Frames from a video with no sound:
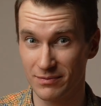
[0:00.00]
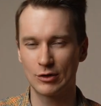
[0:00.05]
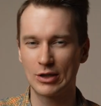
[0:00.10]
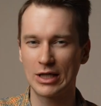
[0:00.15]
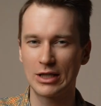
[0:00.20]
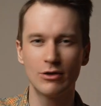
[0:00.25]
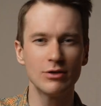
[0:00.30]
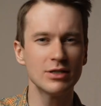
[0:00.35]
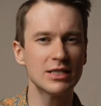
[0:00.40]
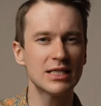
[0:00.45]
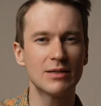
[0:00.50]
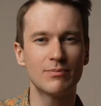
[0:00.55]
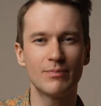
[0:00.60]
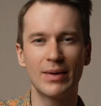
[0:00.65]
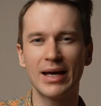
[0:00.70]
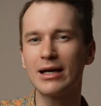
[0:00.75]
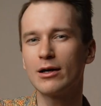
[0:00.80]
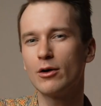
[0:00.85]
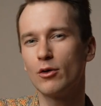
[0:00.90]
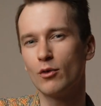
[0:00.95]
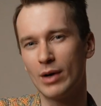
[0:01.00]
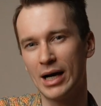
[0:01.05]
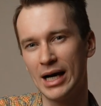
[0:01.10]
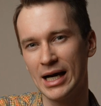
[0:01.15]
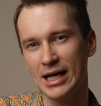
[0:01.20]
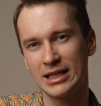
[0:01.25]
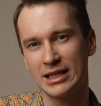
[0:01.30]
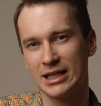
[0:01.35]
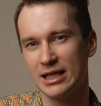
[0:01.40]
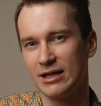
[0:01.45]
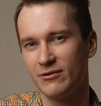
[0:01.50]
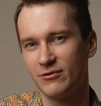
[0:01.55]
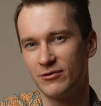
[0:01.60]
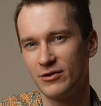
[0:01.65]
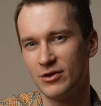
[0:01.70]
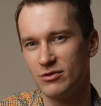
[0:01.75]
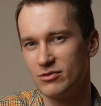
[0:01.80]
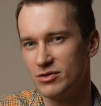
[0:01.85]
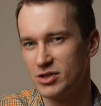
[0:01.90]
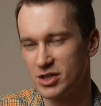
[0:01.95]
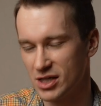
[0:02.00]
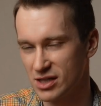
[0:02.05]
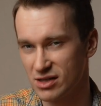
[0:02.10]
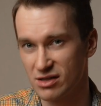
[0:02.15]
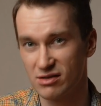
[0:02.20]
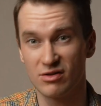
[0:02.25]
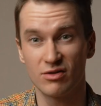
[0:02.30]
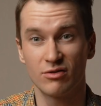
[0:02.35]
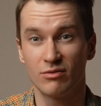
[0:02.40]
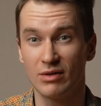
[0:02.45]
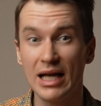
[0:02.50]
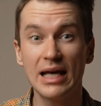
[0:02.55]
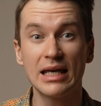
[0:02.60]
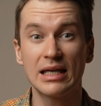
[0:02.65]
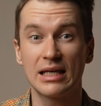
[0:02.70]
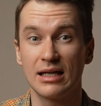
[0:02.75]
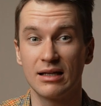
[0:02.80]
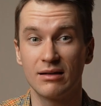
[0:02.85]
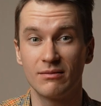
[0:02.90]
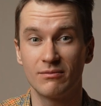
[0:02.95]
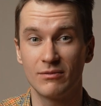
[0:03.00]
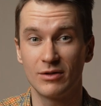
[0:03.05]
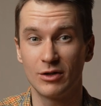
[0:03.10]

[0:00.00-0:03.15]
You cannot send back a wine if you just don't like it.